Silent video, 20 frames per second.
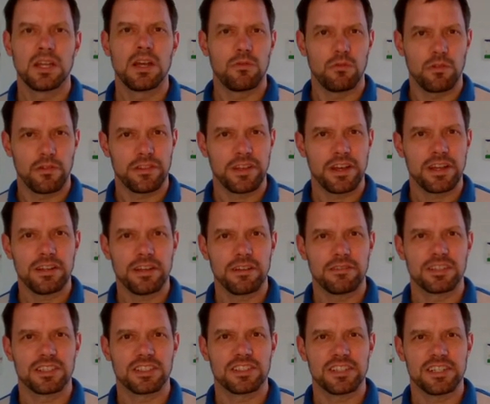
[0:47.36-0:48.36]
With that
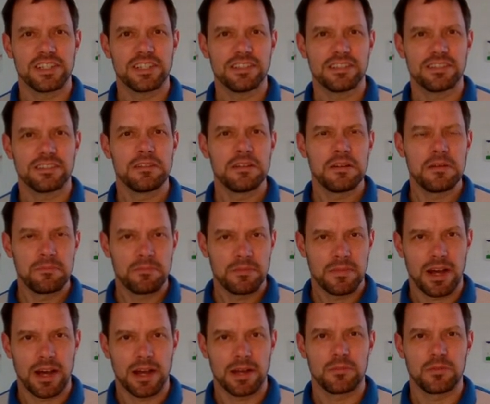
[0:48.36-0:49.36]
having said,
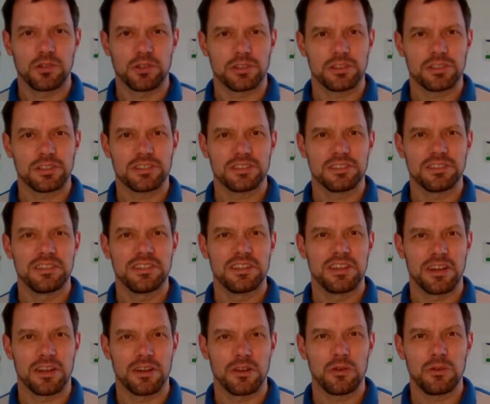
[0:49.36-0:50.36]
I'm Thorsten.
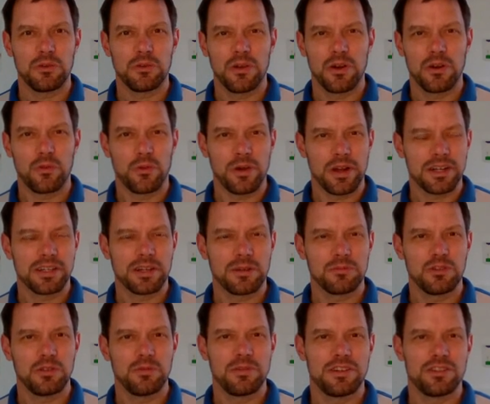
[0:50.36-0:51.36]
Hello,
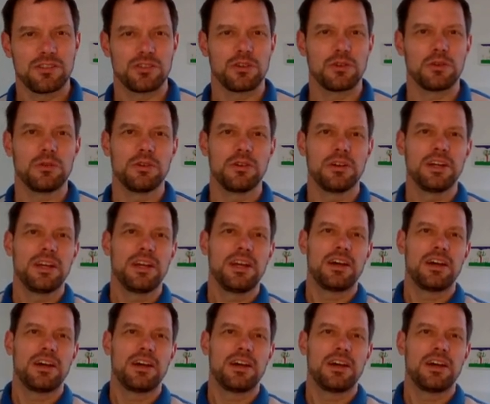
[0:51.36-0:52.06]
welcome to my show.